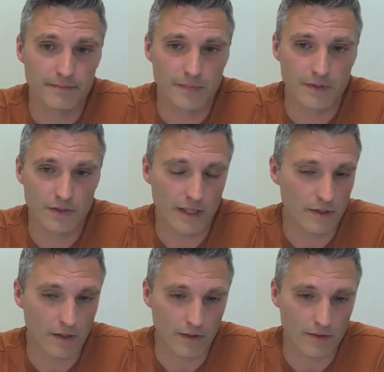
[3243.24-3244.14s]
It's not
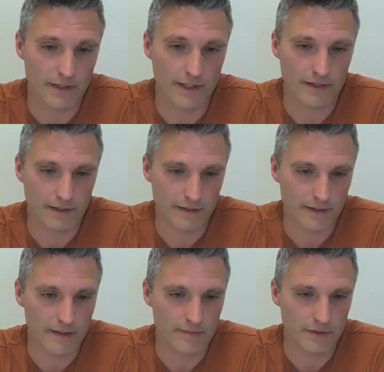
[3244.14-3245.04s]
an all or nothing
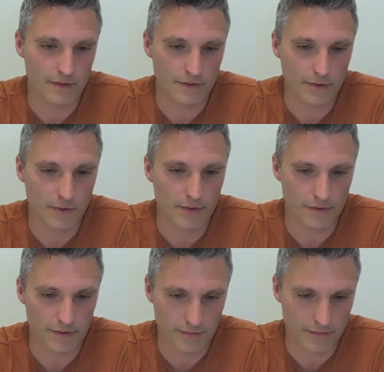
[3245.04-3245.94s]
thing, but just notice